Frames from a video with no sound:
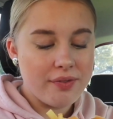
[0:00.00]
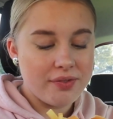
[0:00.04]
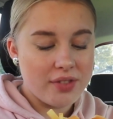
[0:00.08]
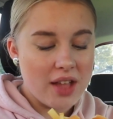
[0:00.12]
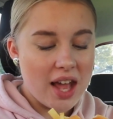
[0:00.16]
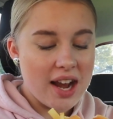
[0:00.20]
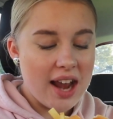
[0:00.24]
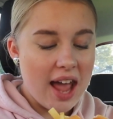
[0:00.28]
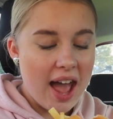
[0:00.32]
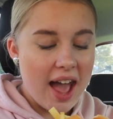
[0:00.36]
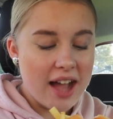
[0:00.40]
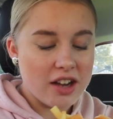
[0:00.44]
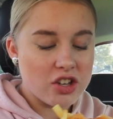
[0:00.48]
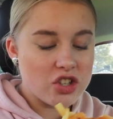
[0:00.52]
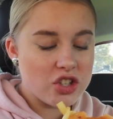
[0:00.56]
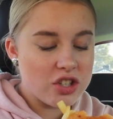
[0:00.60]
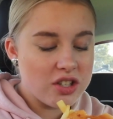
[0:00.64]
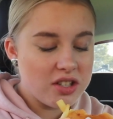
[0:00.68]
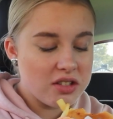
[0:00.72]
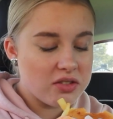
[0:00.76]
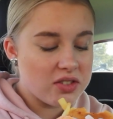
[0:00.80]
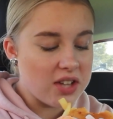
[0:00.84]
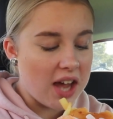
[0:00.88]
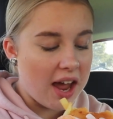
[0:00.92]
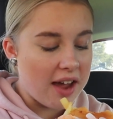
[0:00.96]
That
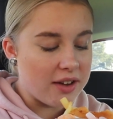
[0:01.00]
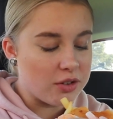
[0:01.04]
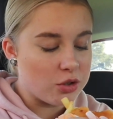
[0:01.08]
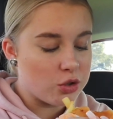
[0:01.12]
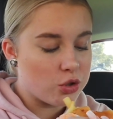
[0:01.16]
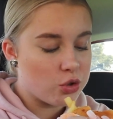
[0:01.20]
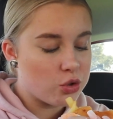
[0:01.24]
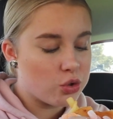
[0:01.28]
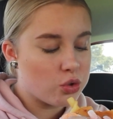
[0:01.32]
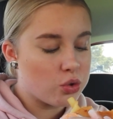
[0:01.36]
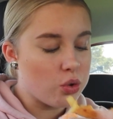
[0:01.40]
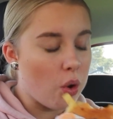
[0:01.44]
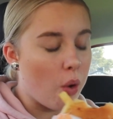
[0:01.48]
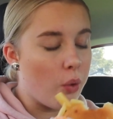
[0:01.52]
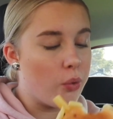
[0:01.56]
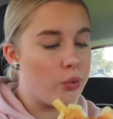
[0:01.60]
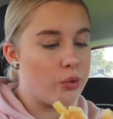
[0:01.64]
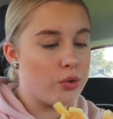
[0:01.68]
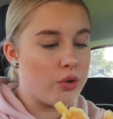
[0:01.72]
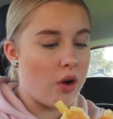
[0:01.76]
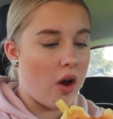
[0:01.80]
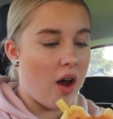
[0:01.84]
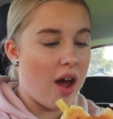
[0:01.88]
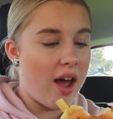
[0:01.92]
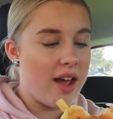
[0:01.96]
actually tastes so
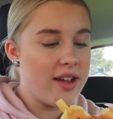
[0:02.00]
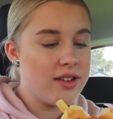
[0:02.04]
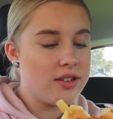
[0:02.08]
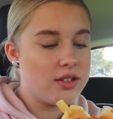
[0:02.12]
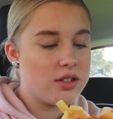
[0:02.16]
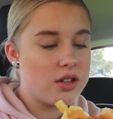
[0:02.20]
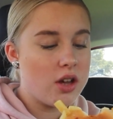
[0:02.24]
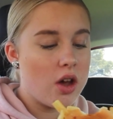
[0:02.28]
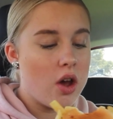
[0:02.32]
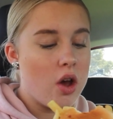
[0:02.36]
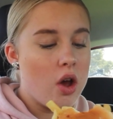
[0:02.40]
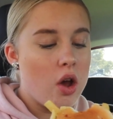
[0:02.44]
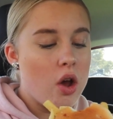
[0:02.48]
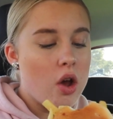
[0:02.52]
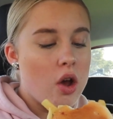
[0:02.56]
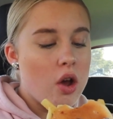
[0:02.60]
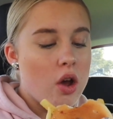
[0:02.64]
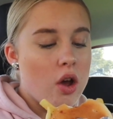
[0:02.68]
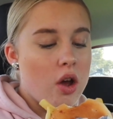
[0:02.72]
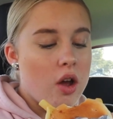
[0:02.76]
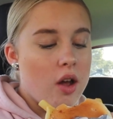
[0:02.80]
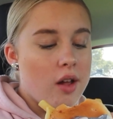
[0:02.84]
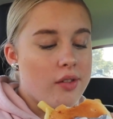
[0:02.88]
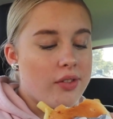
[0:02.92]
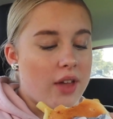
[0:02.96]
nice.
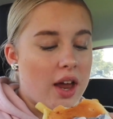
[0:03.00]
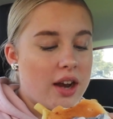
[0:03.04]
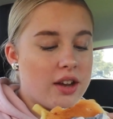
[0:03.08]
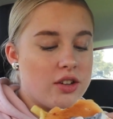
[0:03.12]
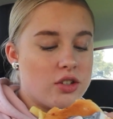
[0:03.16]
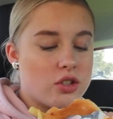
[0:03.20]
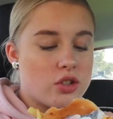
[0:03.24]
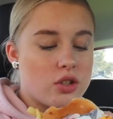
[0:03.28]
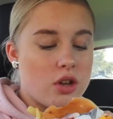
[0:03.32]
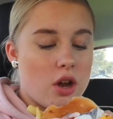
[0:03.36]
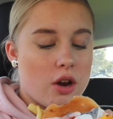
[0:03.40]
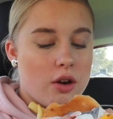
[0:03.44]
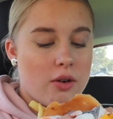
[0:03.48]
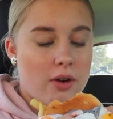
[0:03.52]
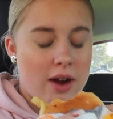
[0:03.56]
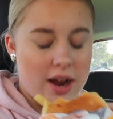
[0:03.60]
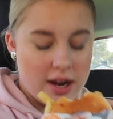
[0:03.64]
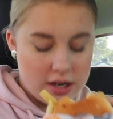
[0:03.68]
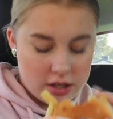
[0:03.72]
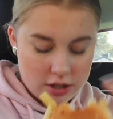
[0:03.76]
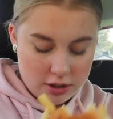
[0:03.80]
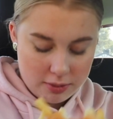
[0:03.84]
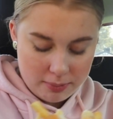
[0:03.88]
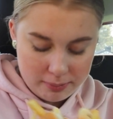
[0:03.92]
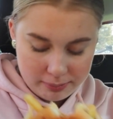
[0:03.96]
That is so
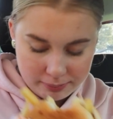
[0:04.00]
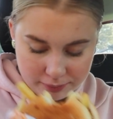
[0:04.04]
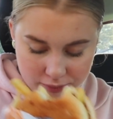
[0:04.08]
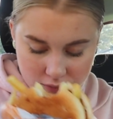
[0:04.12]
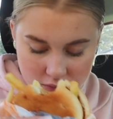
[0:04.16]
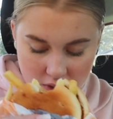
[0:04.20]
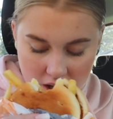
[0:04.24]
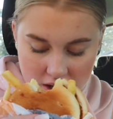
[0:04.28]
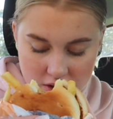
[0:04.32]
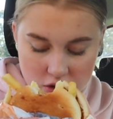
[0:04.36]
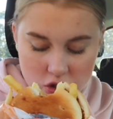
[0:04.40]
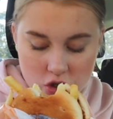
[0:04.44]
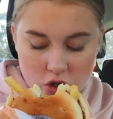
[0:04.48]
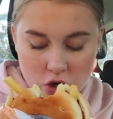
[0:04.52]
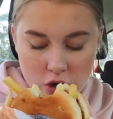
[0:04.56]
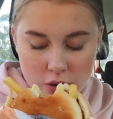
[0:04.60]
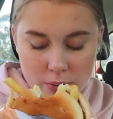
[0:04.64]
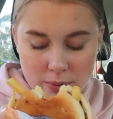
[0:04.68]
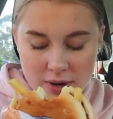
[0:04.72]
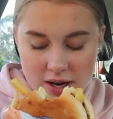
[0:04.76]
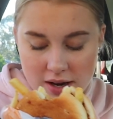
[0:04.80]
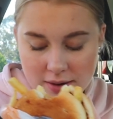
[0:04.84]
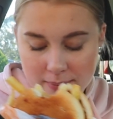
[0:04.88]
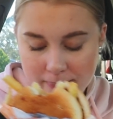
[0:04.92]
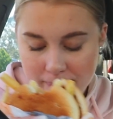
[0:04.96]
random and so
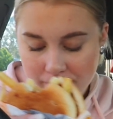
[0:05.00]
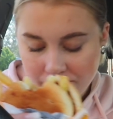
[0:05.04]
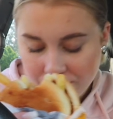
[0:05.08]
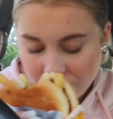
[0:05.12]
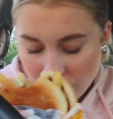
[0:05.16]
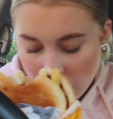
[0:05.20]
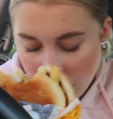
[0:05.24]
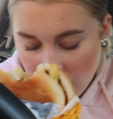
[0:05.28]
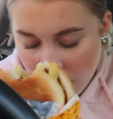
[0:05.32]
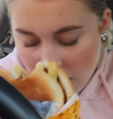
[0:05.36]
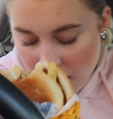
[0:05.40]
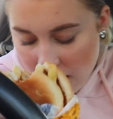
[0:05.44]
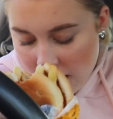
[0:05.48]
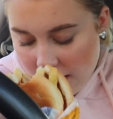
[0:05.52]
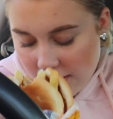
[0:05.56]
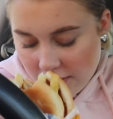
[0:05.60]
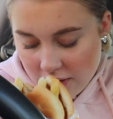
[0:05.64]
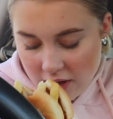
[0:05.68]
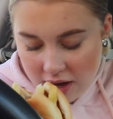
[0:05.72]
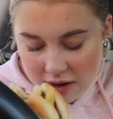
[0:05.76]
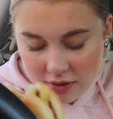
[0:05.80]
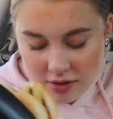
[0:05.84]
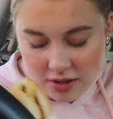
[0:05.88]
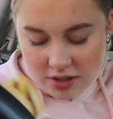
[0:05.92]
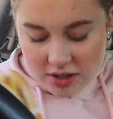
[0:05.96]
weird.
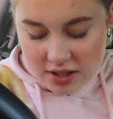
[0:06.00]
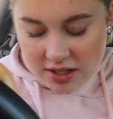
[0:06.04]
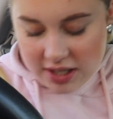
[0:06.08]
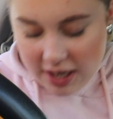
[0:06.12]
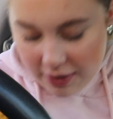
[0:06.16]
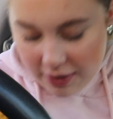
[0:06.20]
There is